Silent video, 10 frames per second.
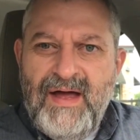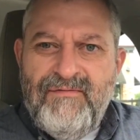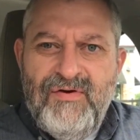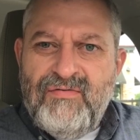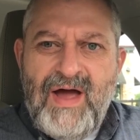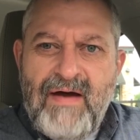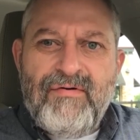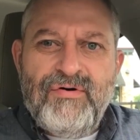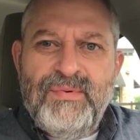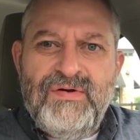if you have a
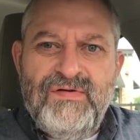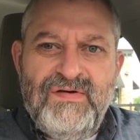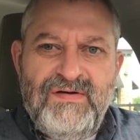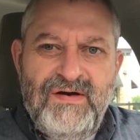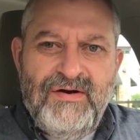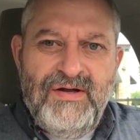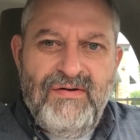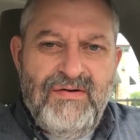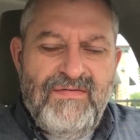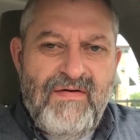Ruby Tuesdays near you
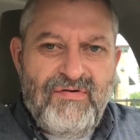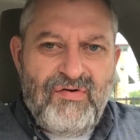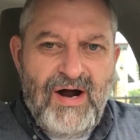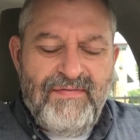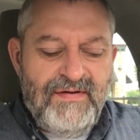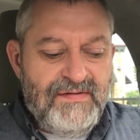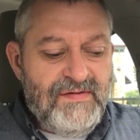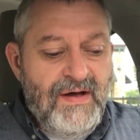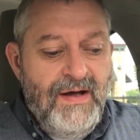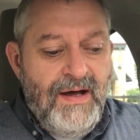and you've never tried this,